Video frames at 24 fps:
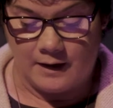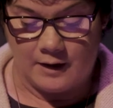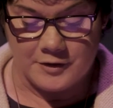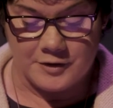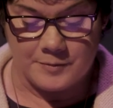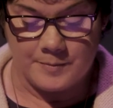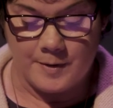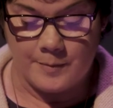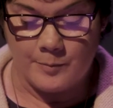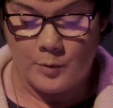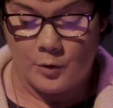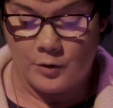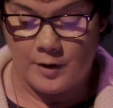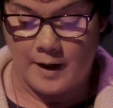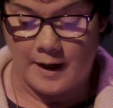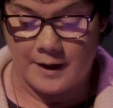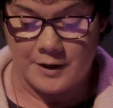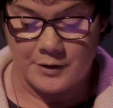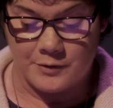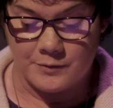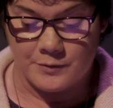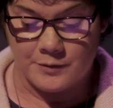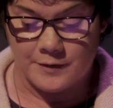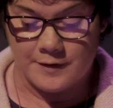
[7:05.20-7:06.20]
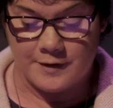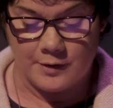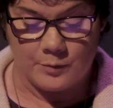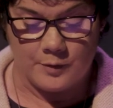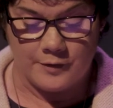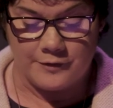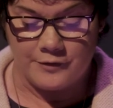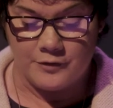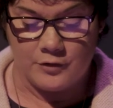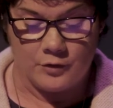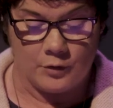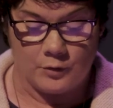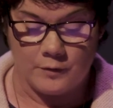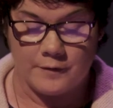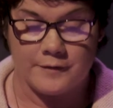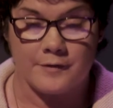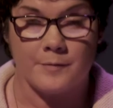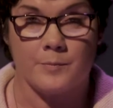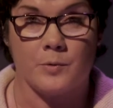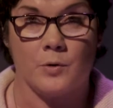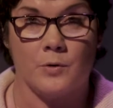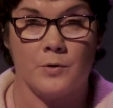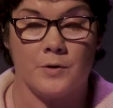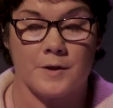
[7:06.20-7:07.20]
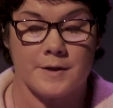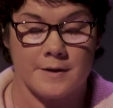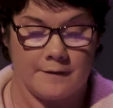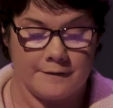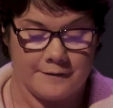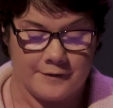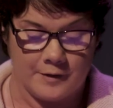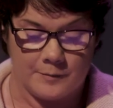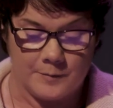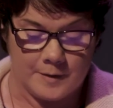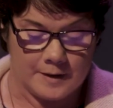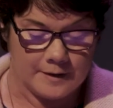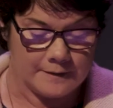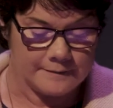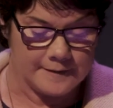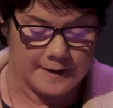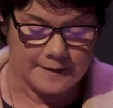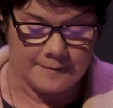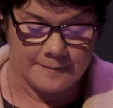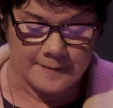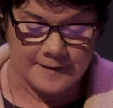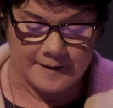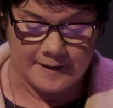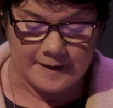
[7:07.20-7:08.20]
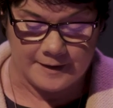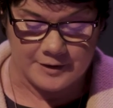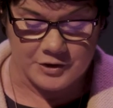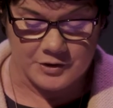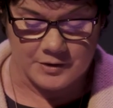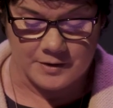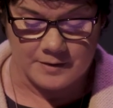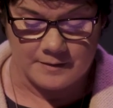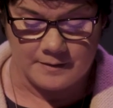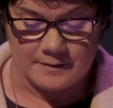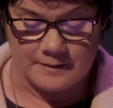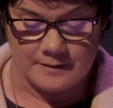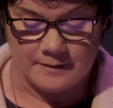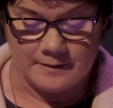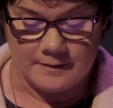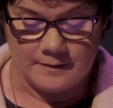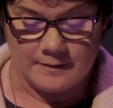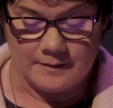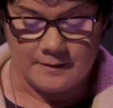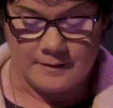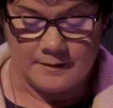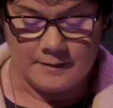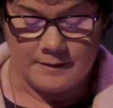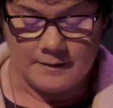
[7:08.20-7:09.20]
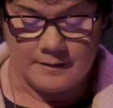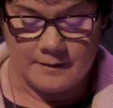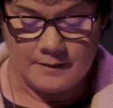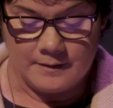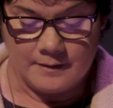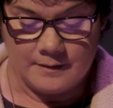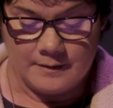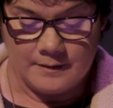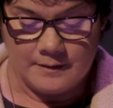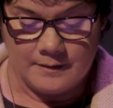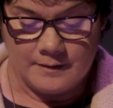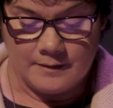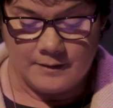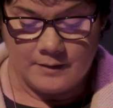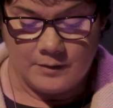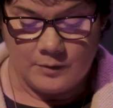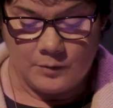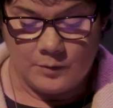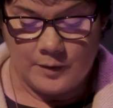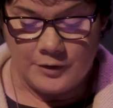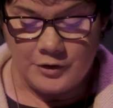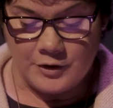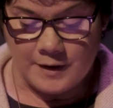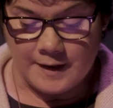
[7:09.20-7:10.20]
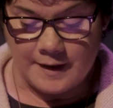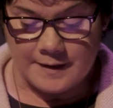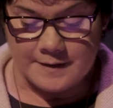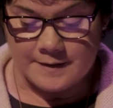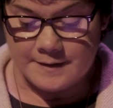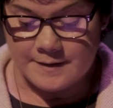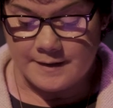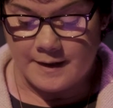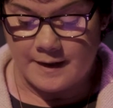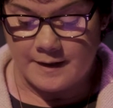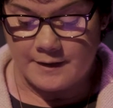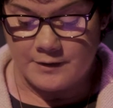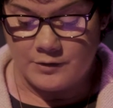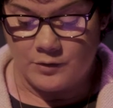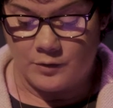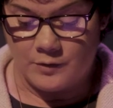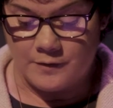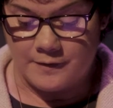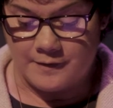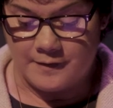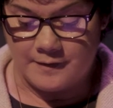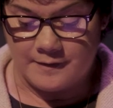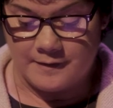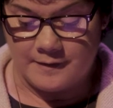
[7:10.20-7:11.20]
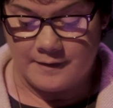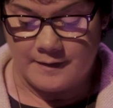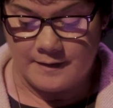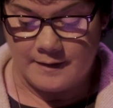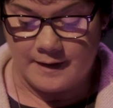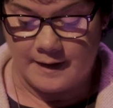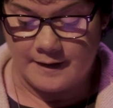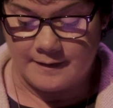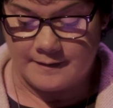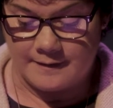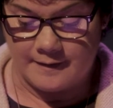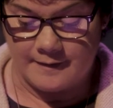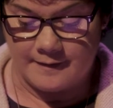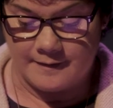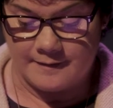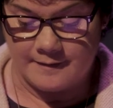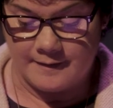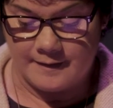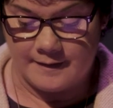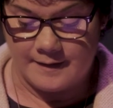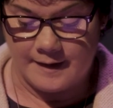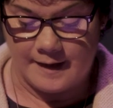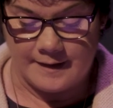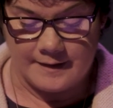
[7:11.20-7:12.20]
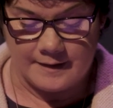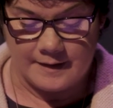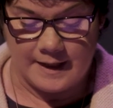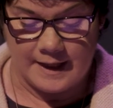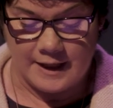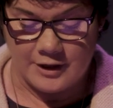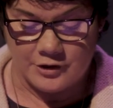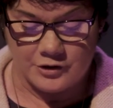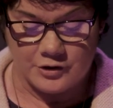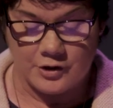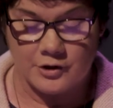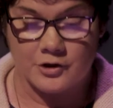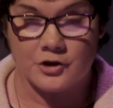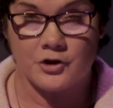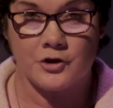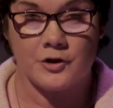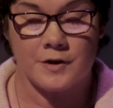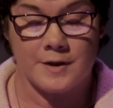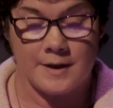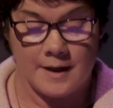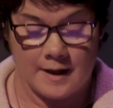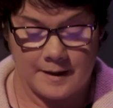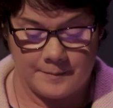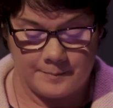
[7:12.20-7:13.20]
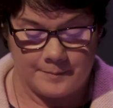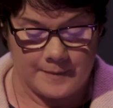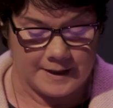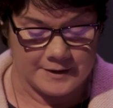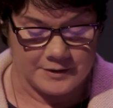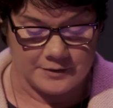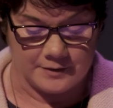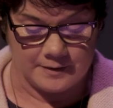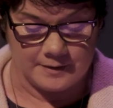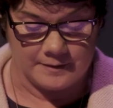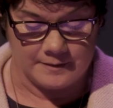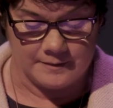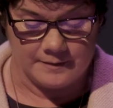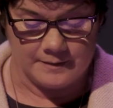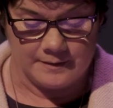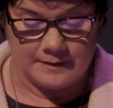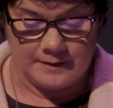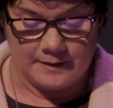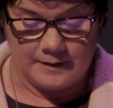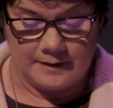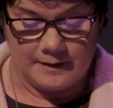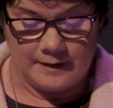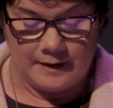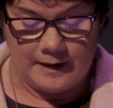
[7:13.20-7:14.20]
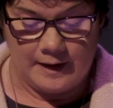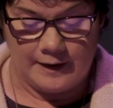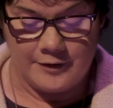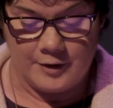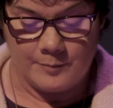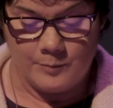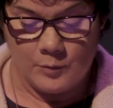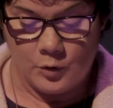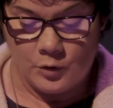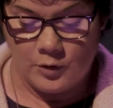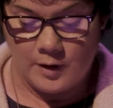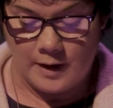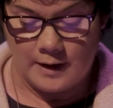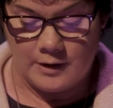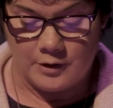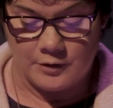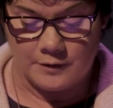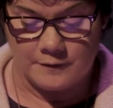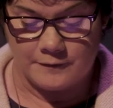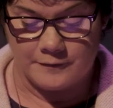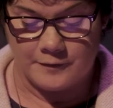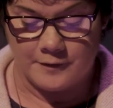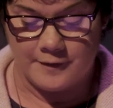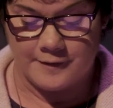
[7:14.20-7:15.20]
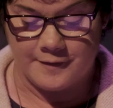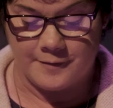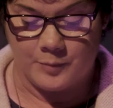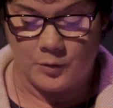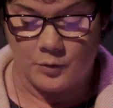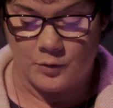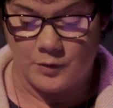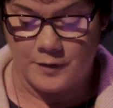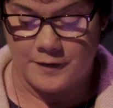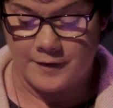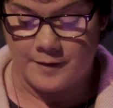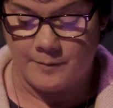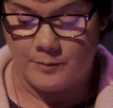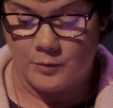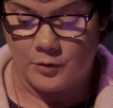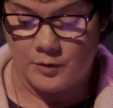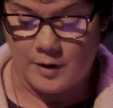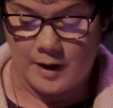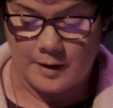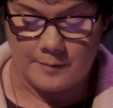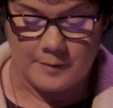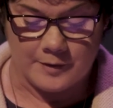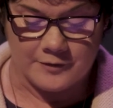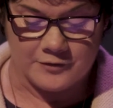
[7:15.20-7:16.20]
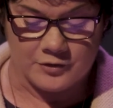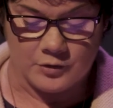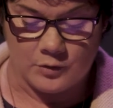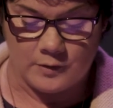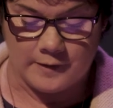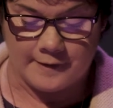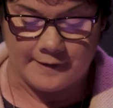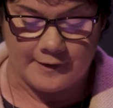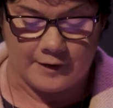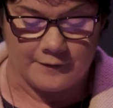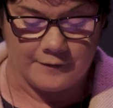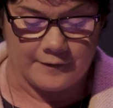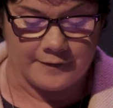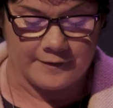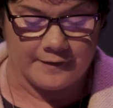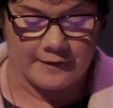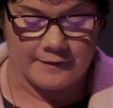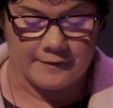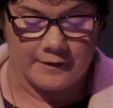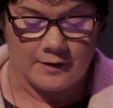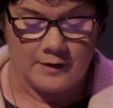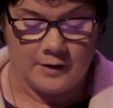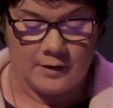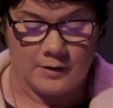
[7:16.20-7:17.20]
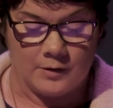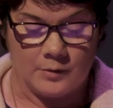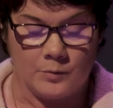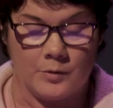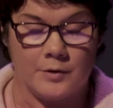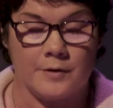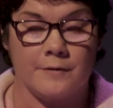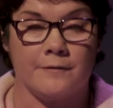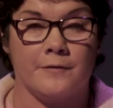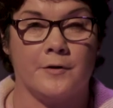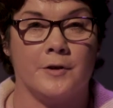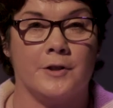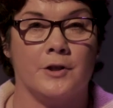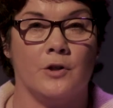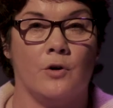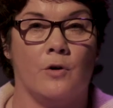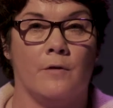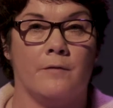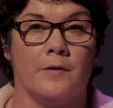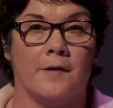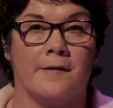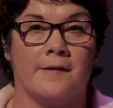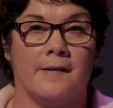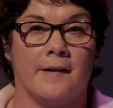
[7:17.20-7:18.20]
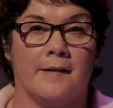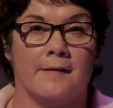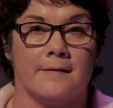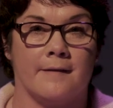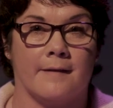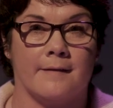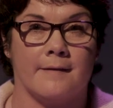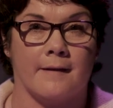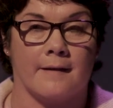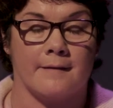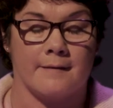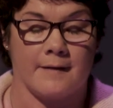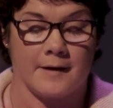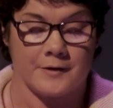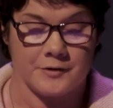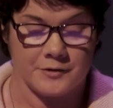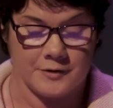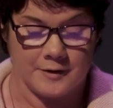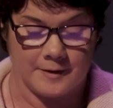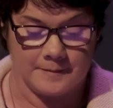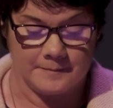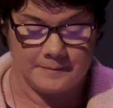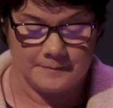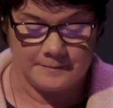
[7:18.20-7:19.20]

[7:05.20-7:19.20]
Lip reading: or to be more accurate, there was no support of someone of Liam's age. When you get a diagnosis like this, at any age should not matter. And the more I looked for support, the more I was told services were for the over 60s, etc.